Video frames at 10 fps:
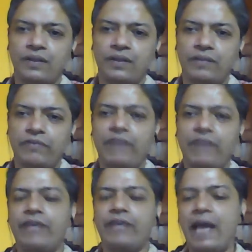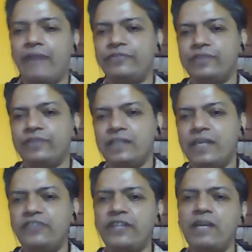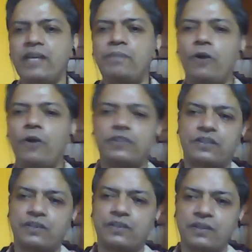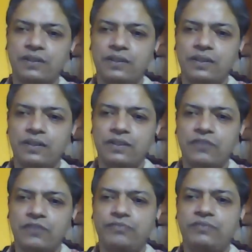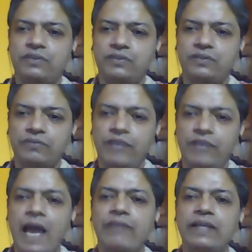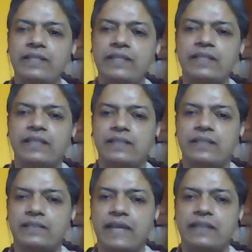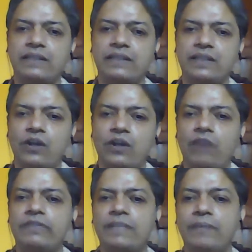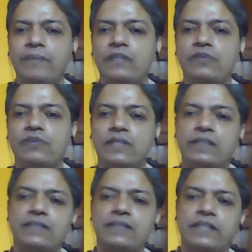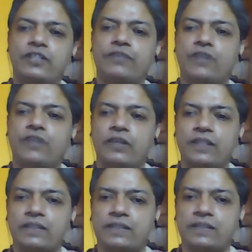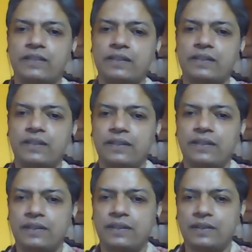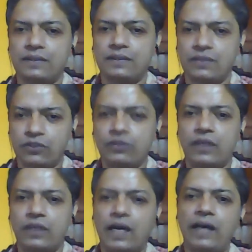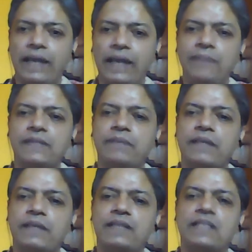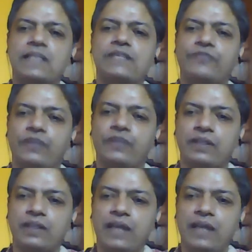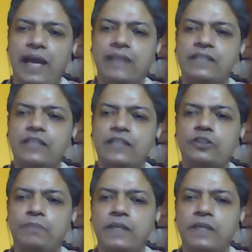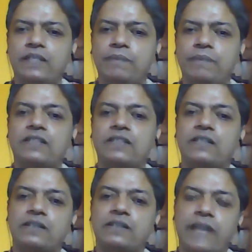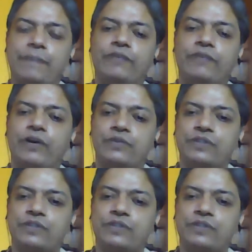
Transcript: where we have intriguing plot. So we have an incident that always appeals to a certain section of the audience. Sudraka aims at being successful and seeks to please a mixed type of house.